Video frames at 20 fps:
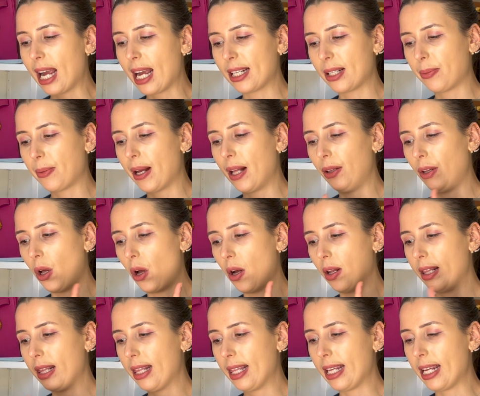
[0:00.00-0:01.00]
as well
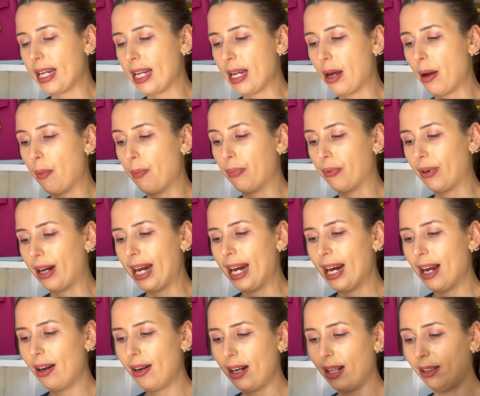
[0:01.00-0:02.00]
on the
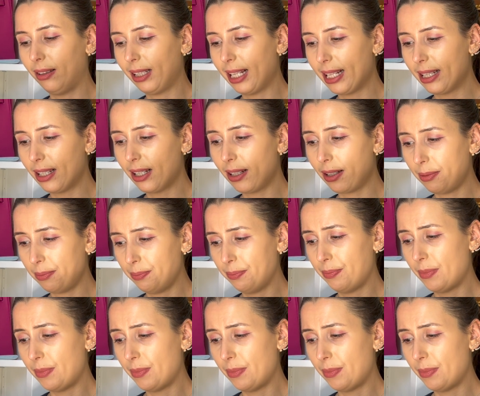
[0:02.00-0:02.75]
brown leather